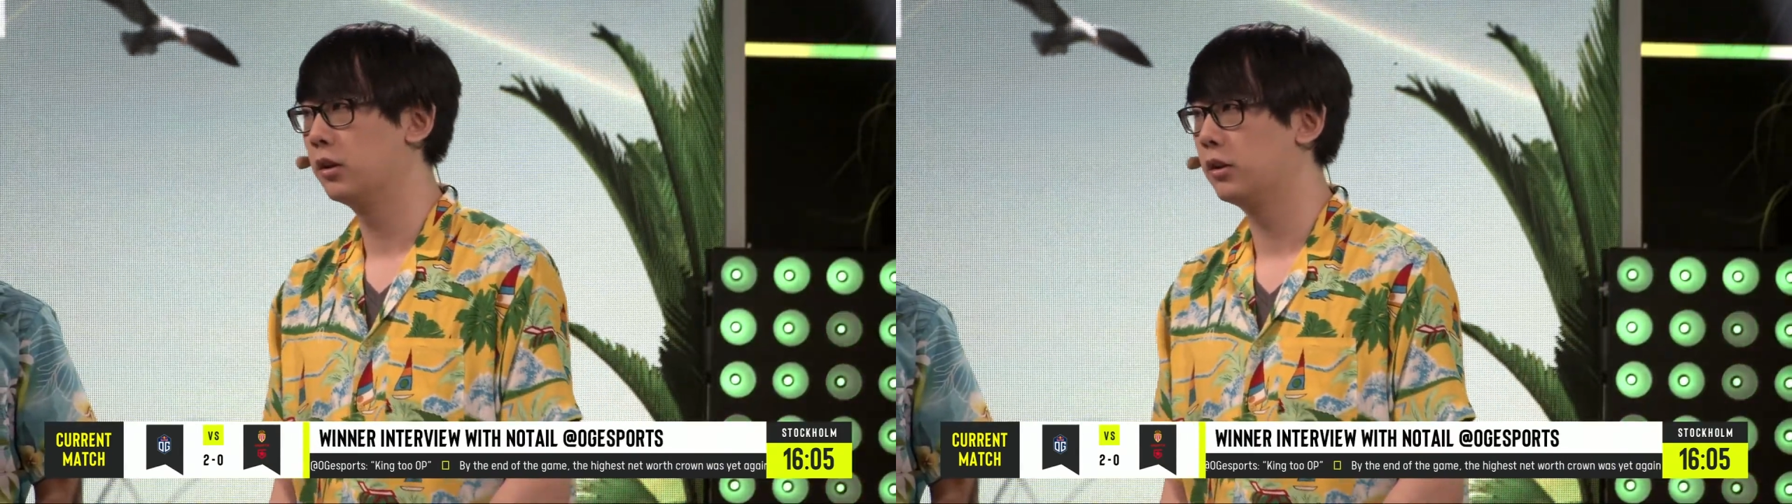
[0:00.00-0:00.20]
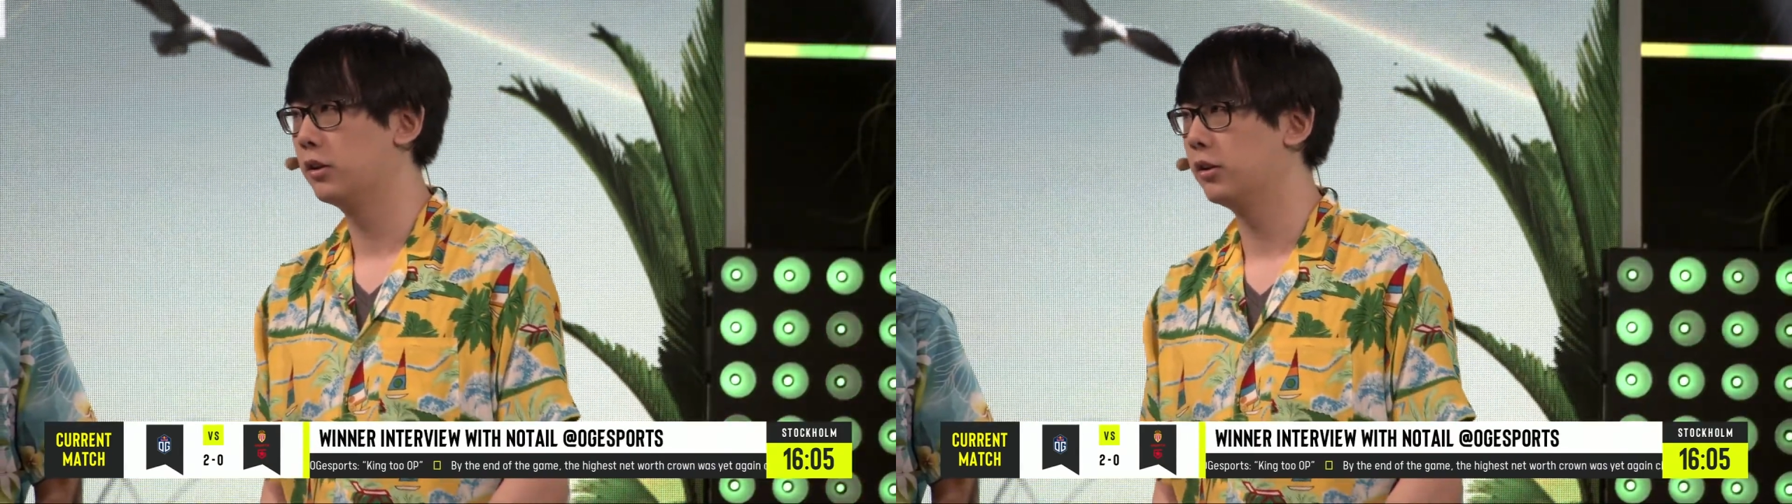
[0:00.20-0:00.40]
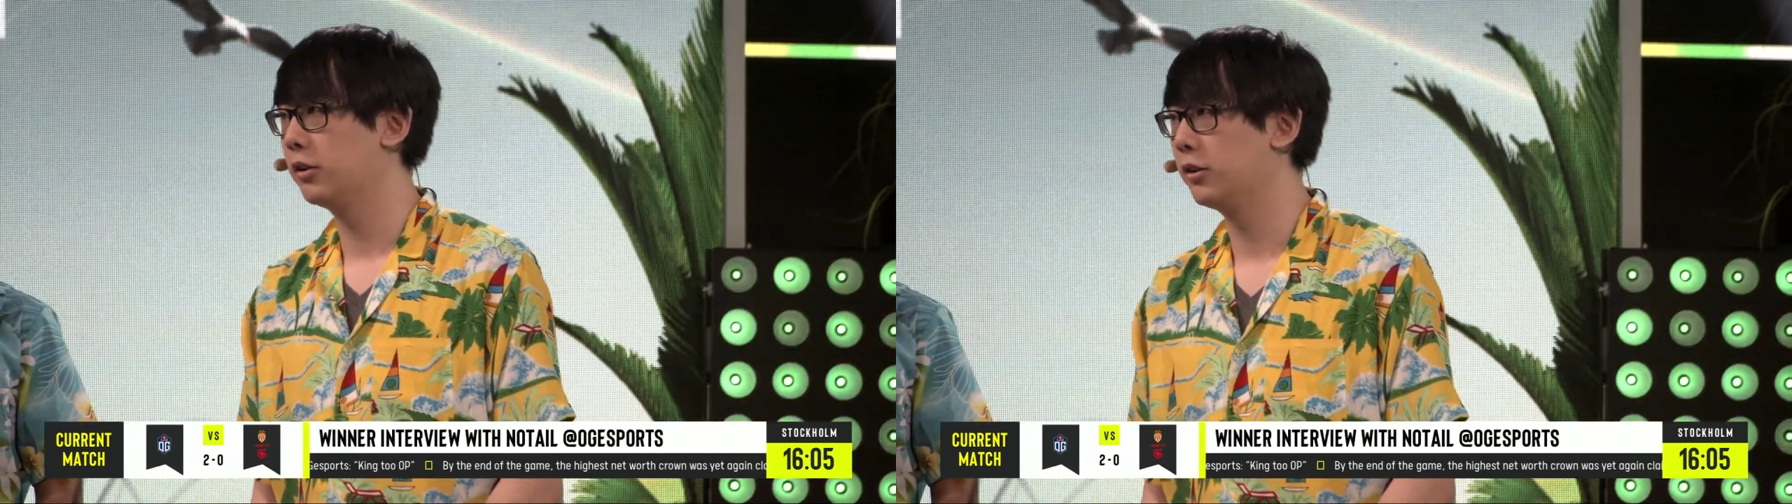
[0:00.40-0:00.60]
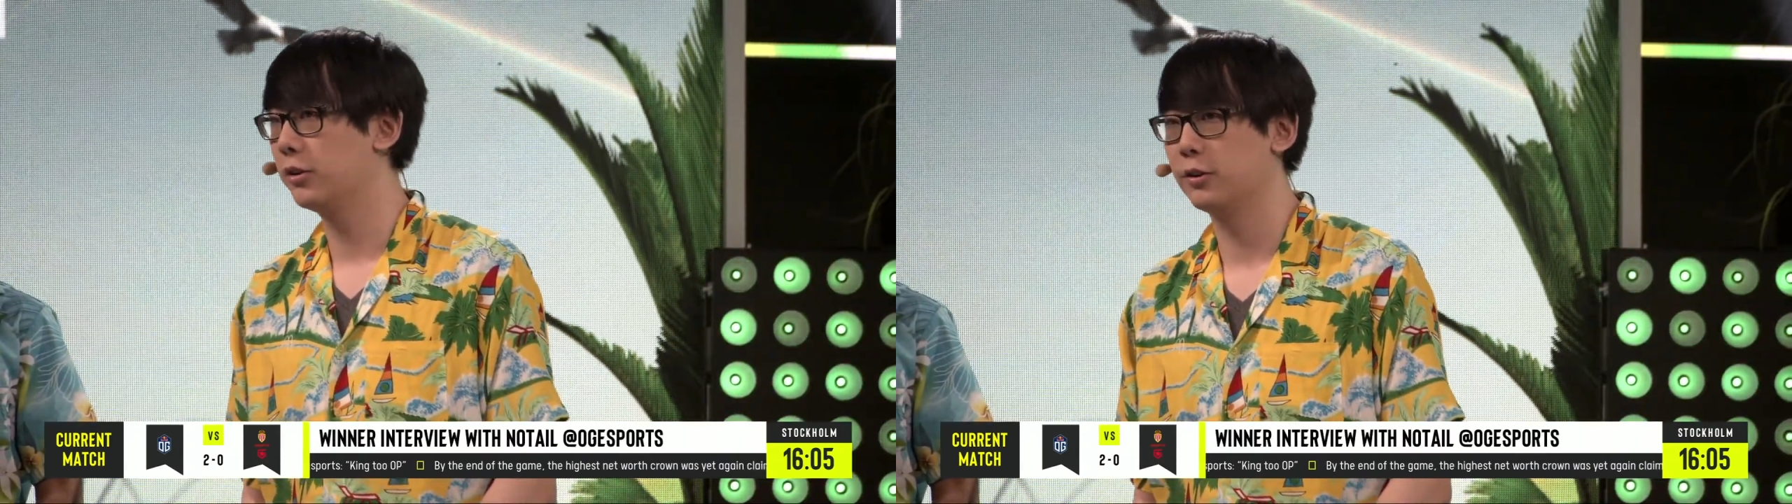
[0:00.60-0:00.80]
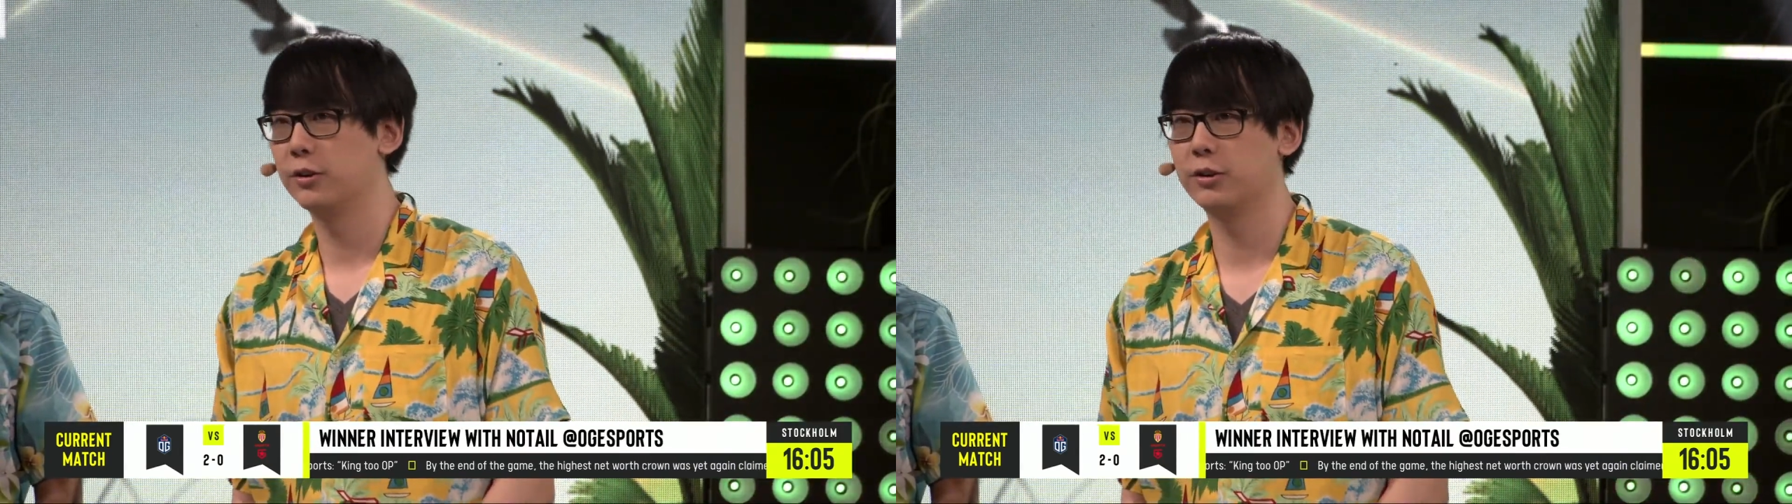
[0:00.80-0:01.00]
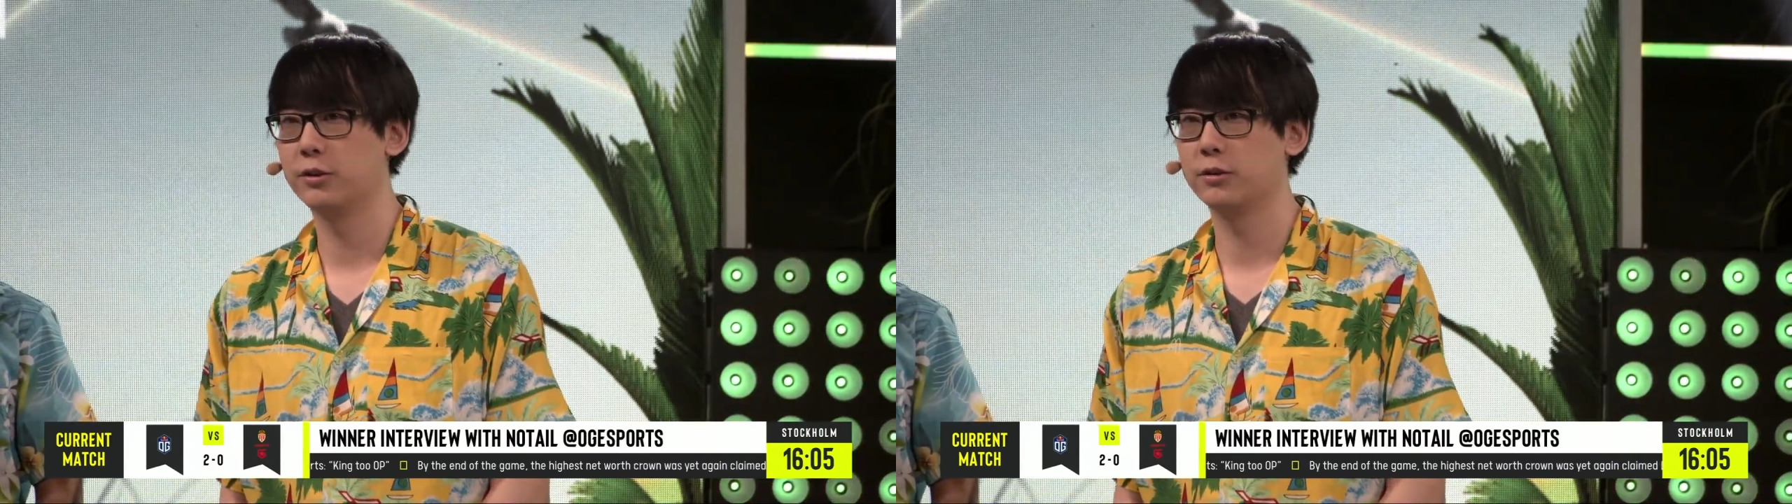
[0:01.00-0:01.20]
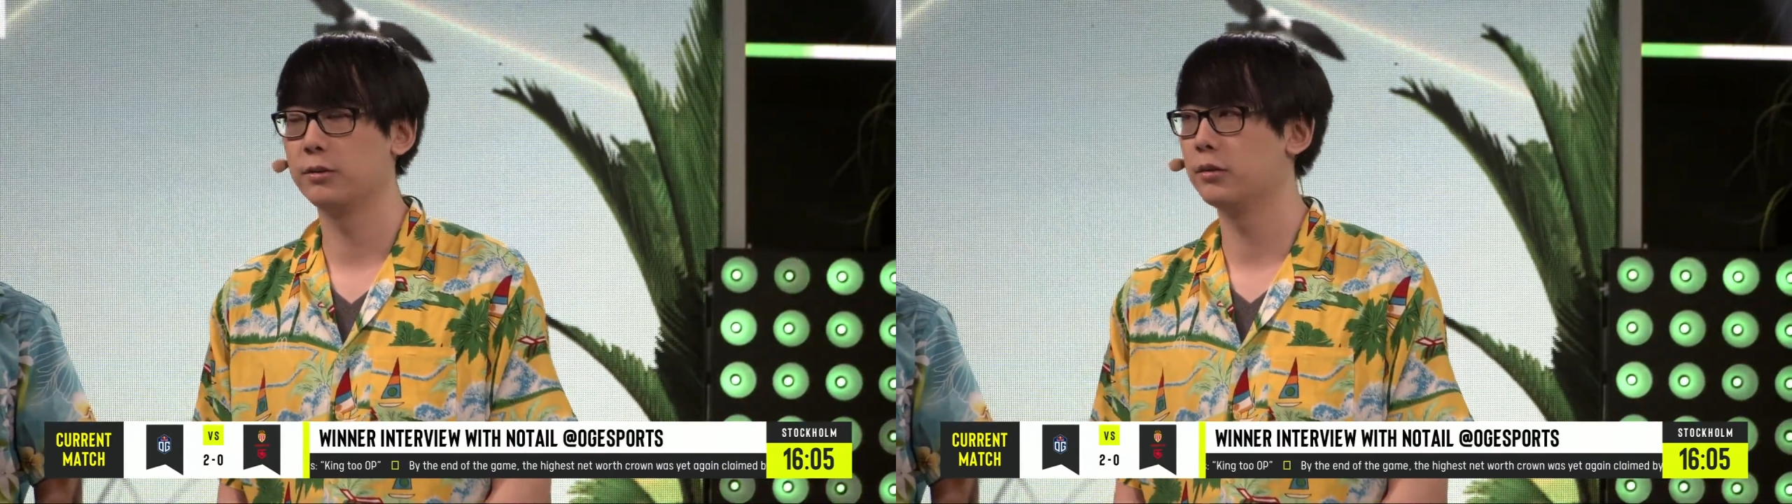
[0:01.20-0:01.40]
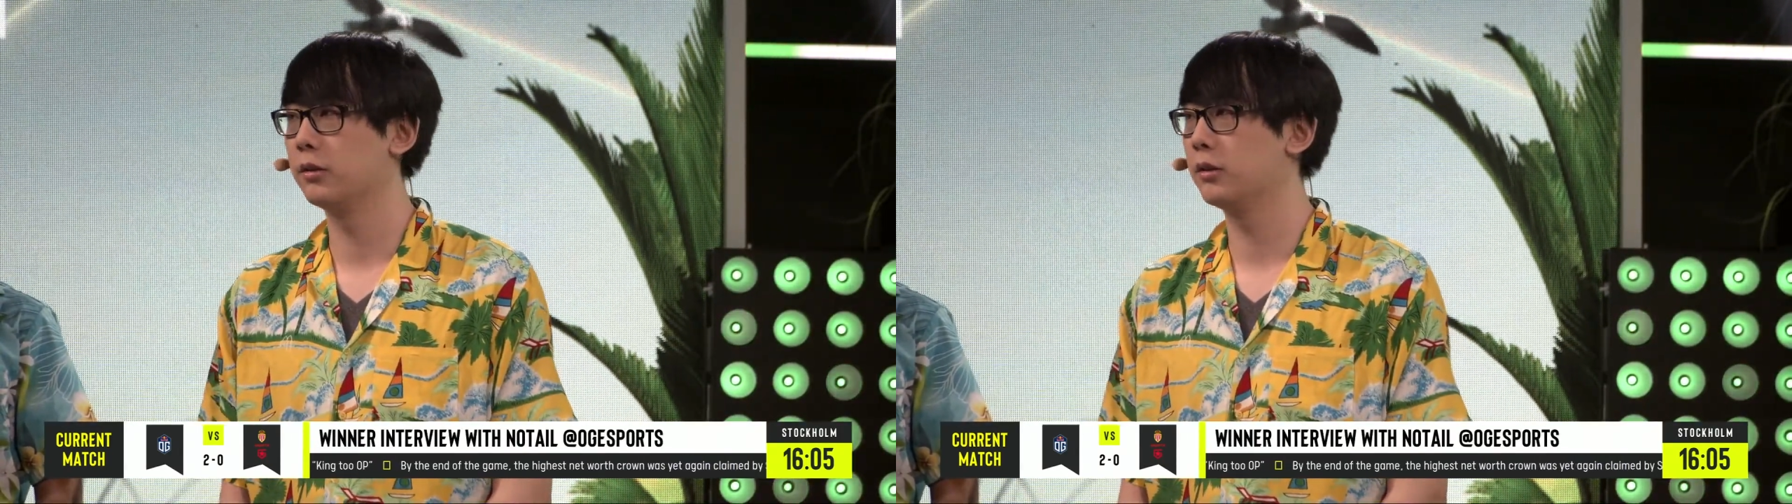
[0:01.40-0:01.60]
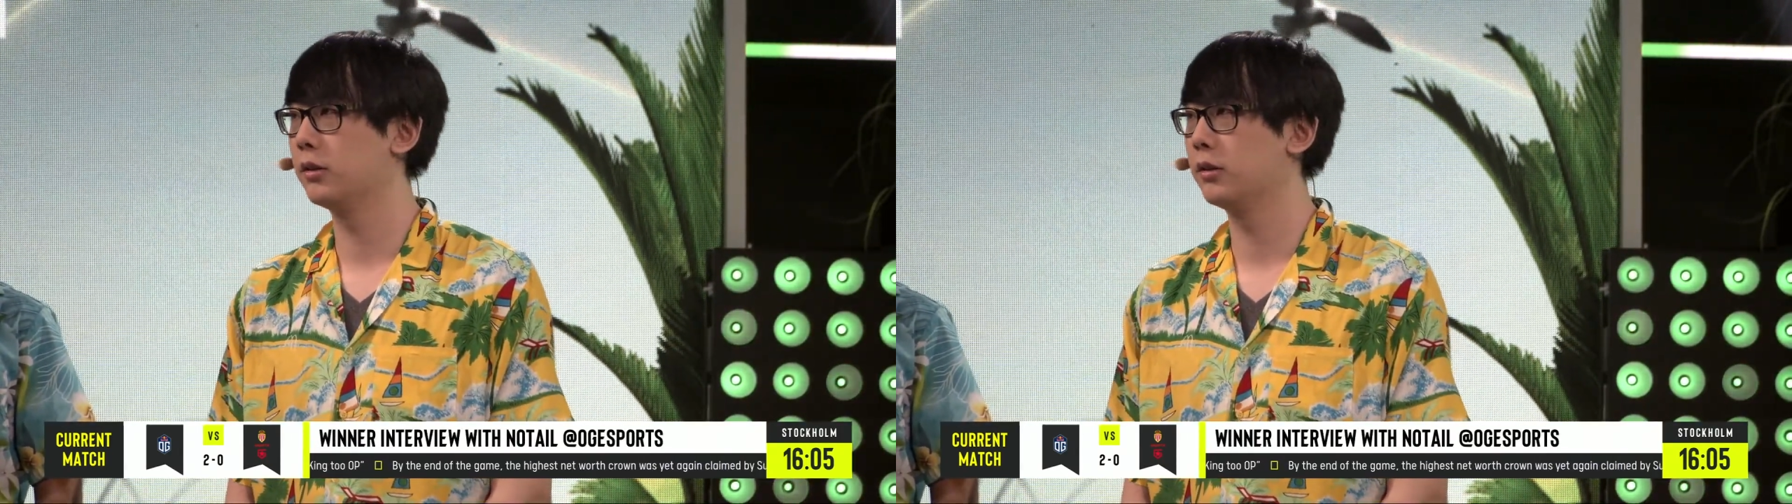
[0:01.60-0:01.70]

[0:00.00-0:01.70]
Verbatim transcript: next to me. Uh, me and Sumail are